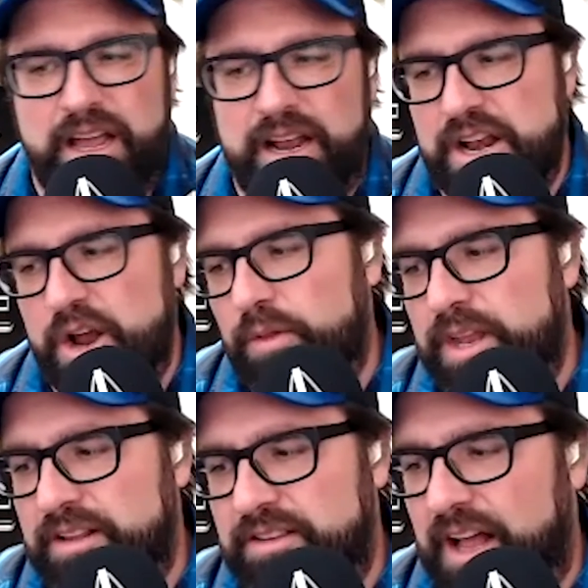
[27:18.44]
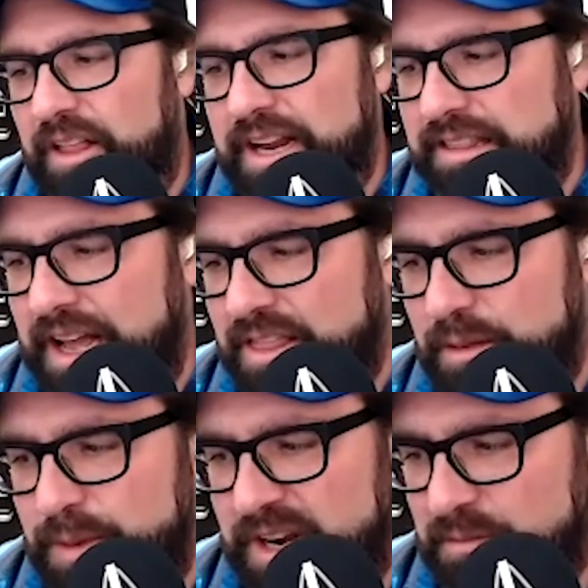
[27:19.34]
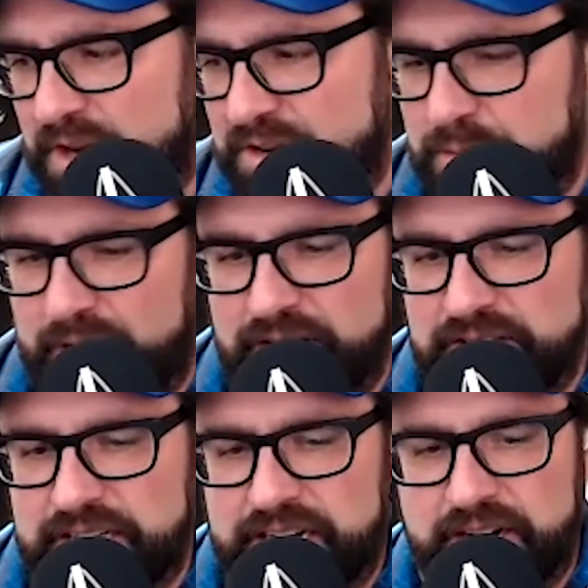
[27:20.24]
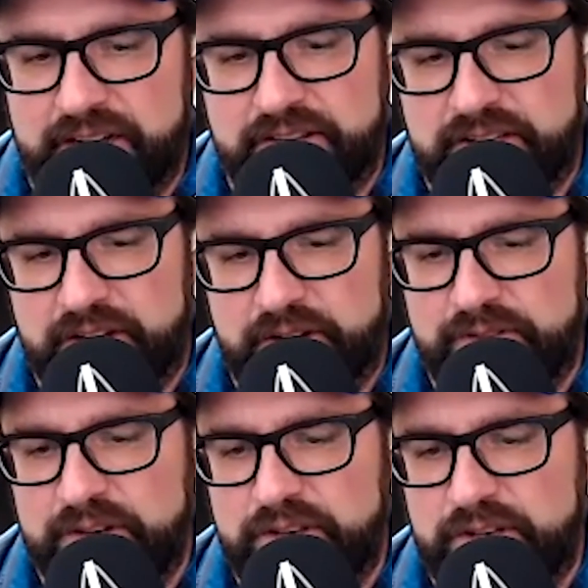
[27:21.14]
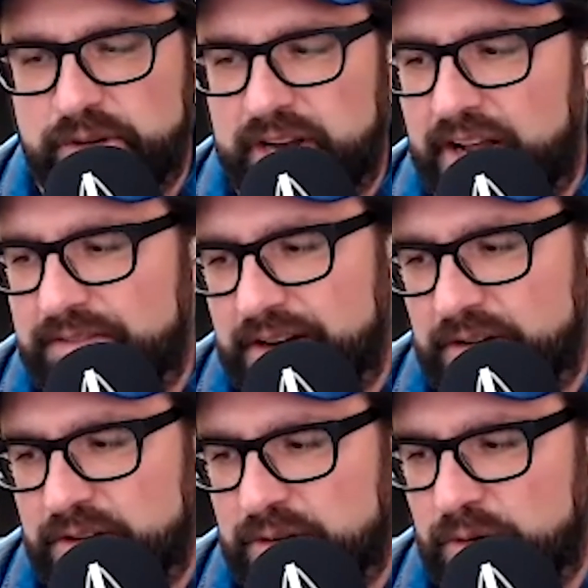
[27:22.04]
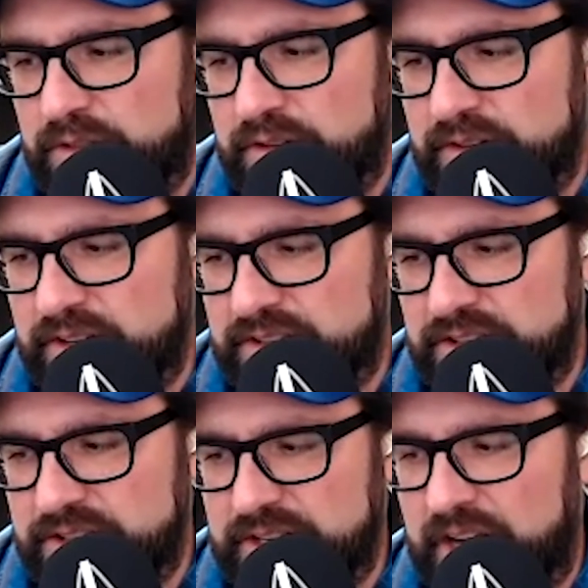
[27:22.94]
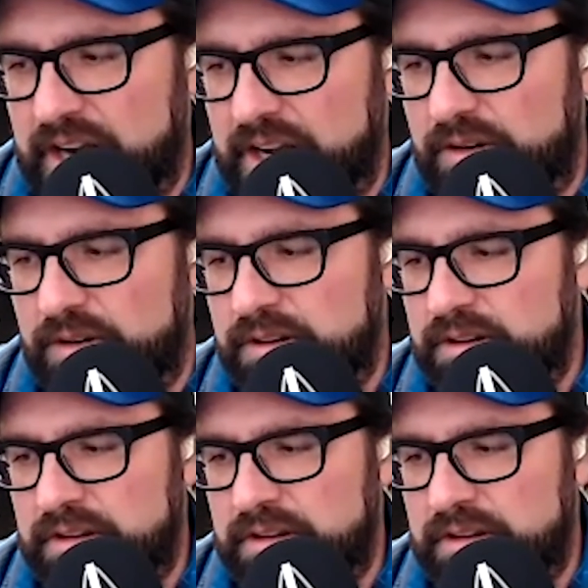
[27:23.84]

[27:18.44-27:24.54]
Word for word: And I know that it's not like that in the bigger metropolitan areas, you know, even two and a half hours north of us in Chicago.